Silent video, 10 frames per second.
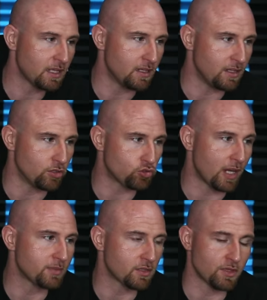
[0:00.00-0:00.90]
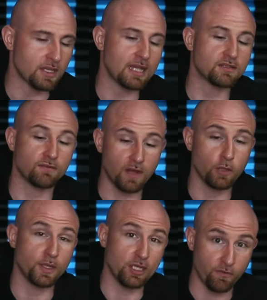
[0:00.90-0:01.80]
and the drop to 3,000
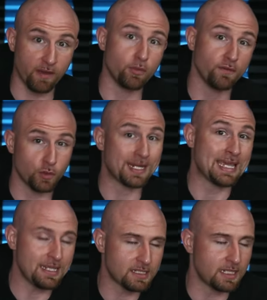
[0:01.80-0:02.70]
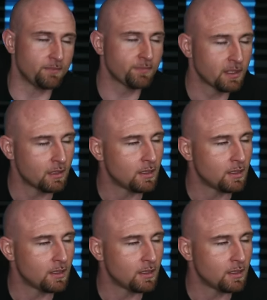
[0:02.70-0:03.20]
following November of 2018.